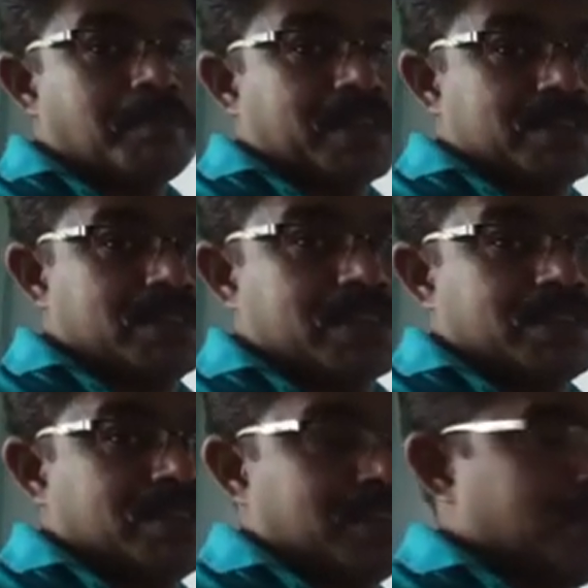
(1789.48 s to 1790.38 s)
present
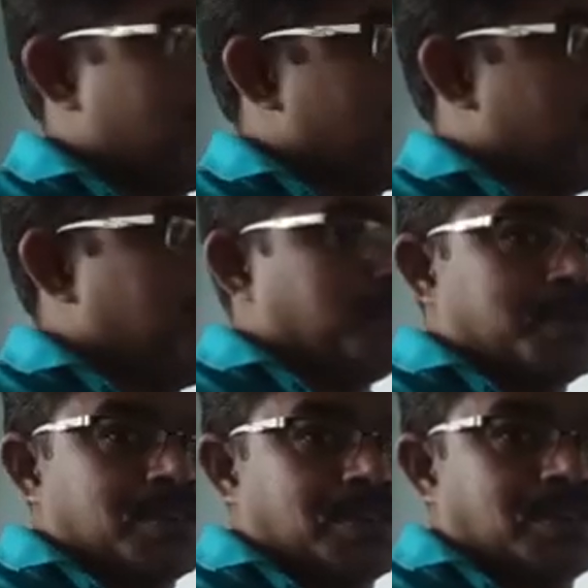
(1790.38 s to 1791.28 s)
tense is
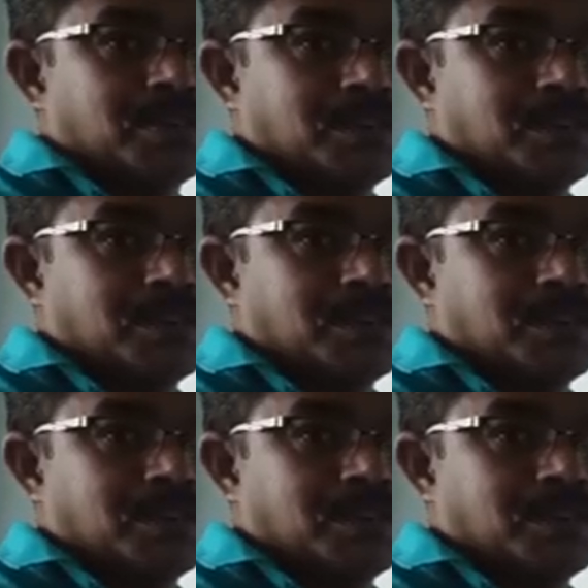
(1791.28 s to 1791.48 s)
used.